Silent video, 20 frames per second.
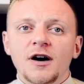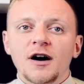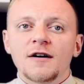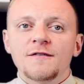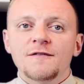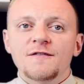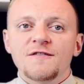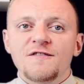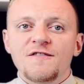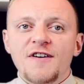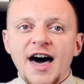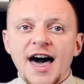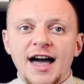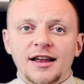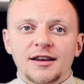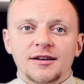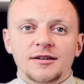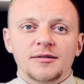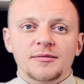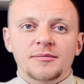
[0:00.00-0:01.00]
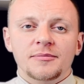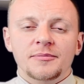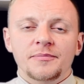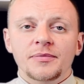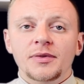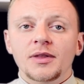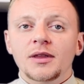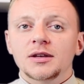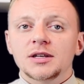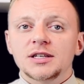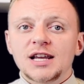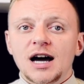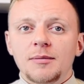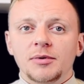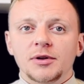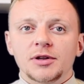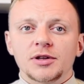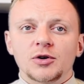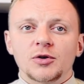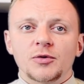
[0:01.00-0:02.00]
Van.
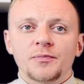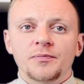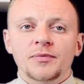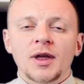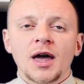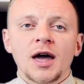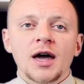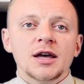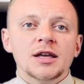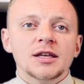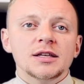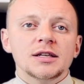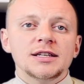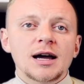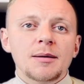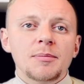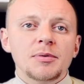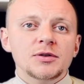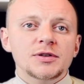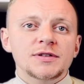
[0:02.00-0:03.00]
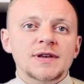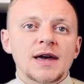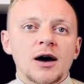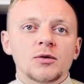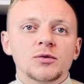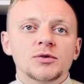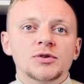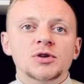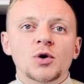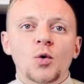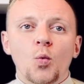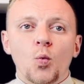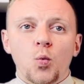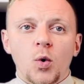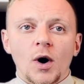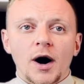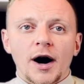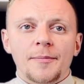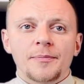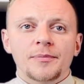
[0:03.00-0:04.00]
W. W sounds
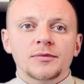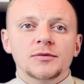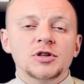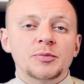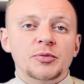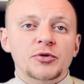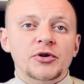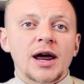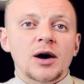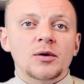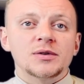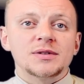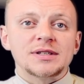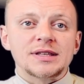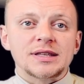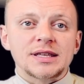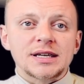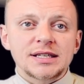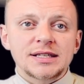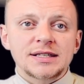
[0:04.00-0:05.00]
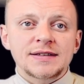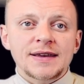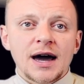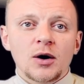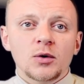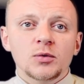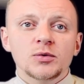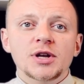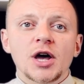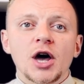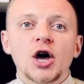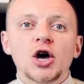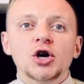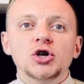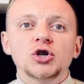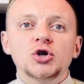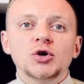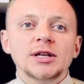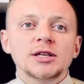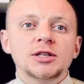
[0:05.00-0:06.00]
W. To pronounce this sound,
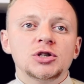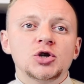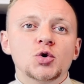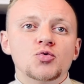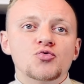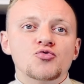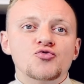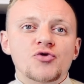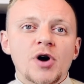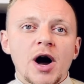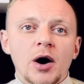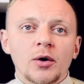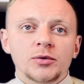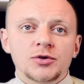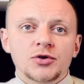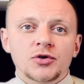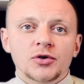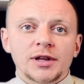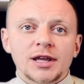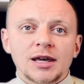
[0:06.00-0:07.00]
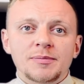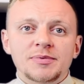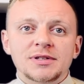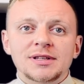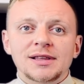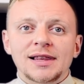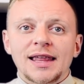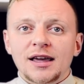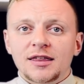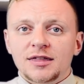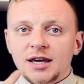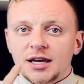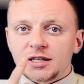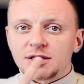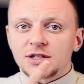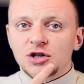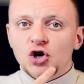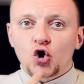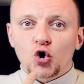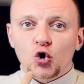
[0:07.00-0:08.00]
you need to round your lips like
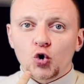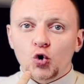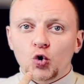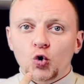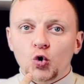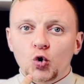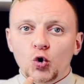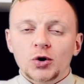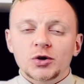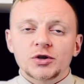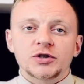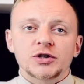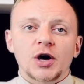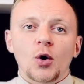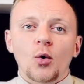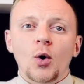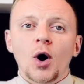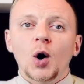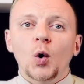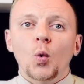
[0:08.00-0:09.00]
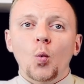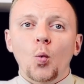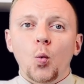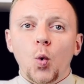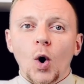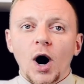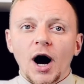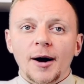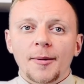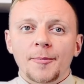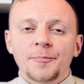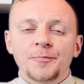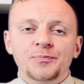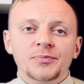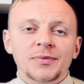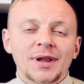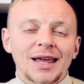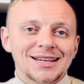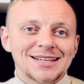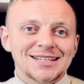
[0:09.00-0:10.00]
this. So,
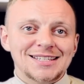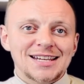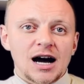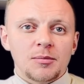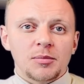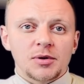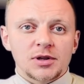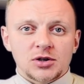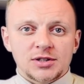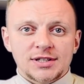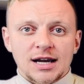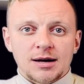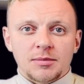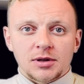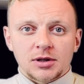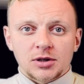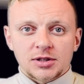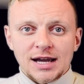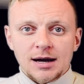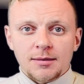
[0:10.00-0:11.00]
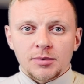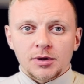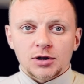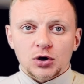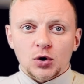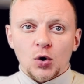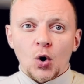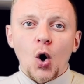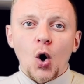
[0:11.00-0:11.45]
W.